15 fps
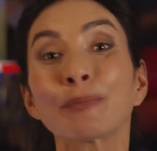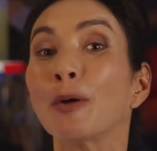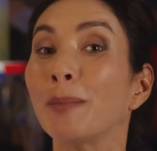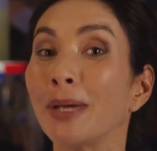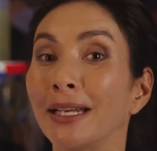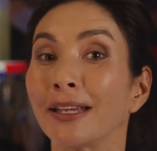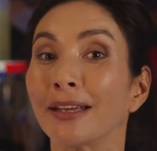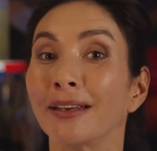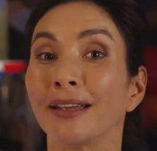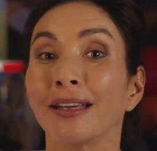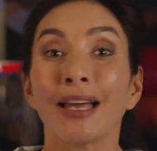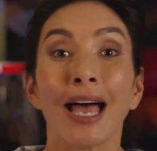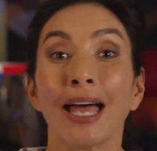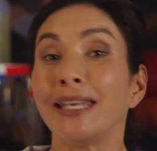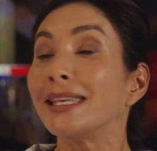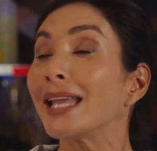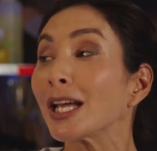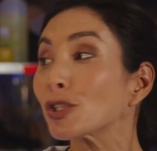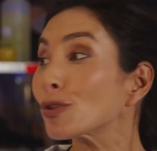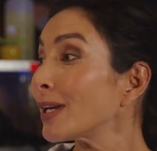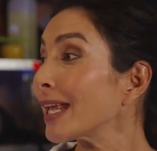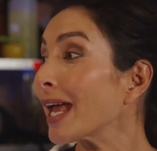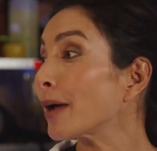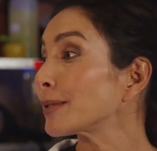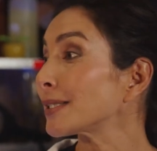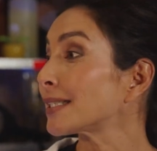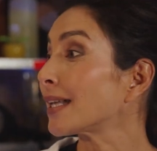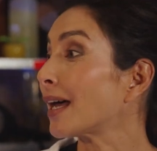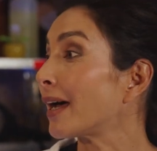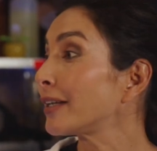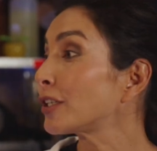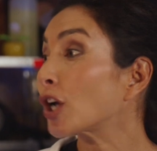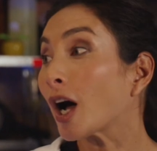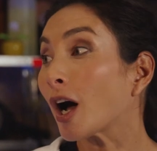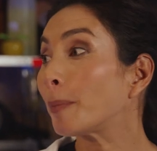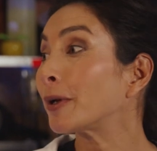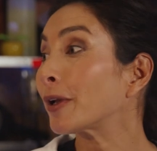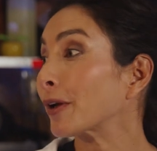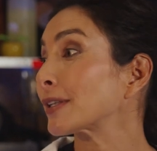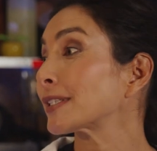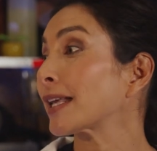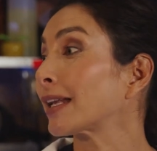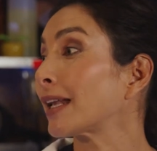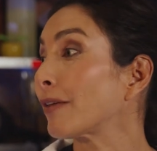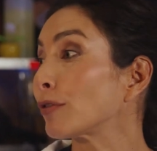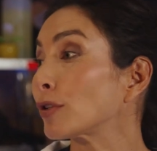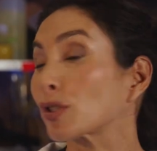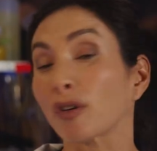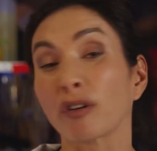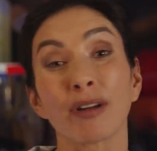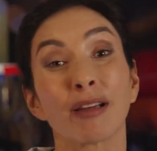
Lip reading: per million, and naturally outside, carbon dioxide levels are